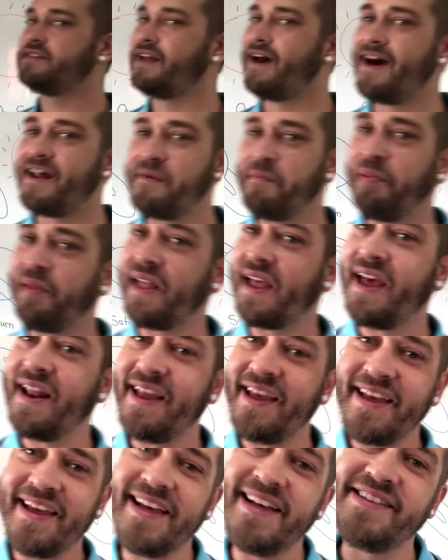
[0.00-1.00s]
not a
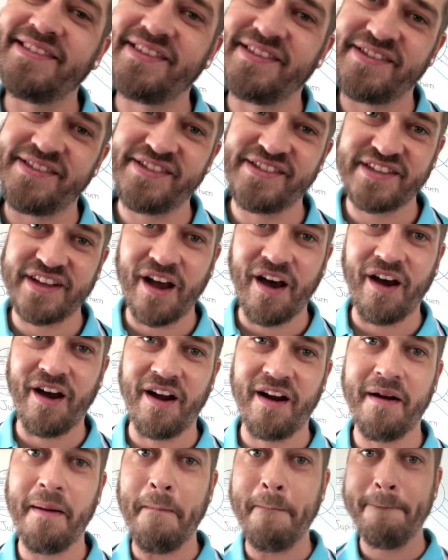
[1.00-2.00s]
planet, it's a
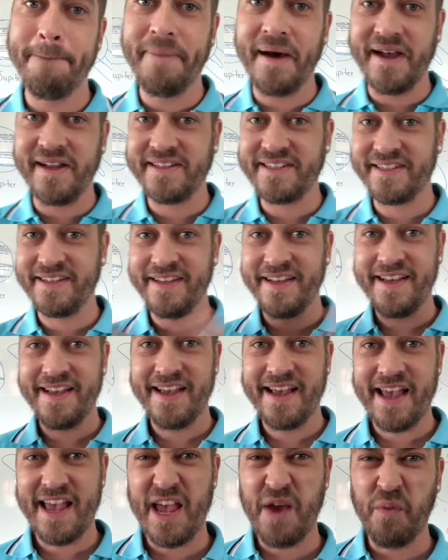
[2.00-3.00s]
star, but
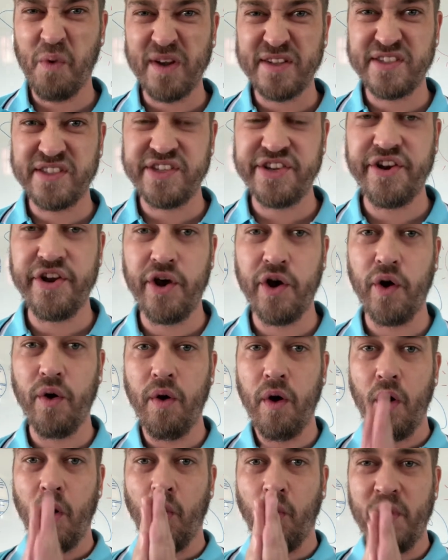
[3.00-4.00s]
it wants to know
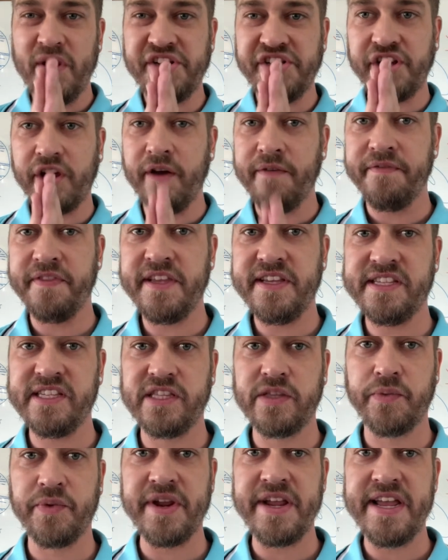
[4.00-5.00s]
which of these
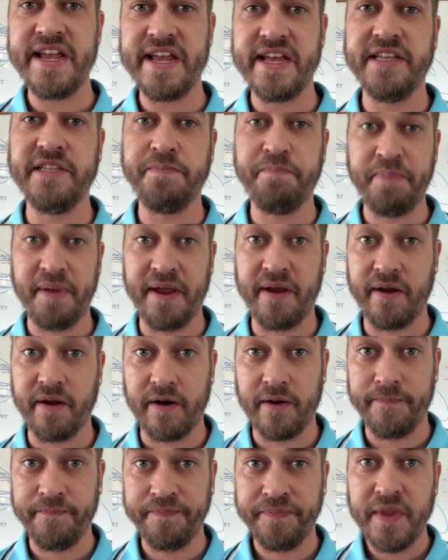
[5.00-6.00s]
three is
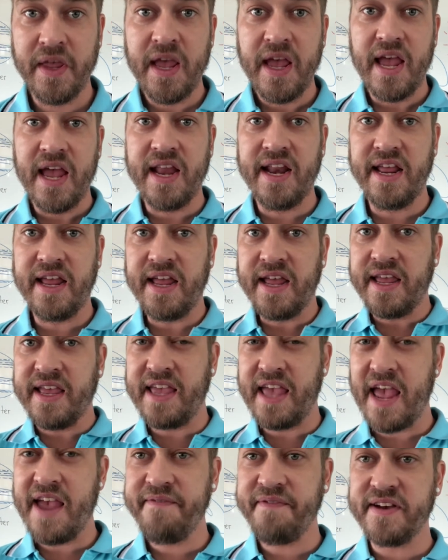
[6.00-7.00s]
bigger. And it
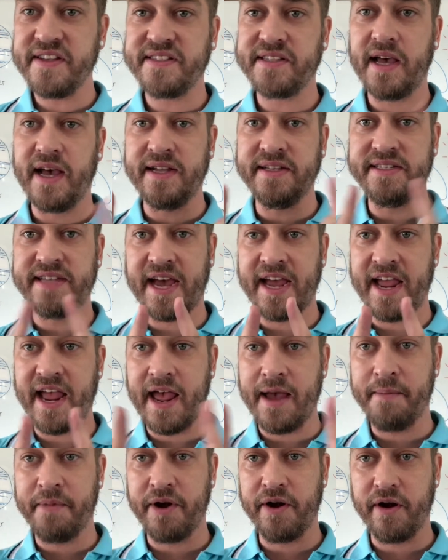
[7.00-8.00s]
gave us a
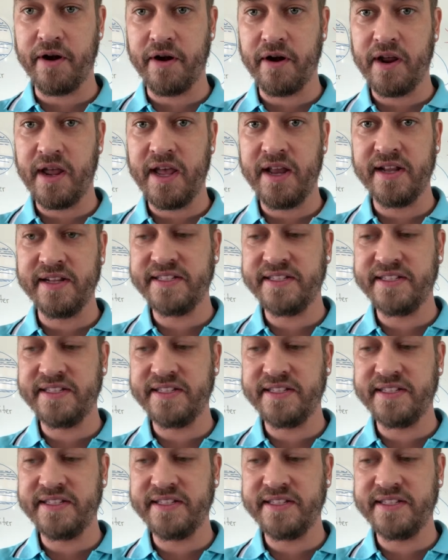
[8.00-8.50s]
diameter, and a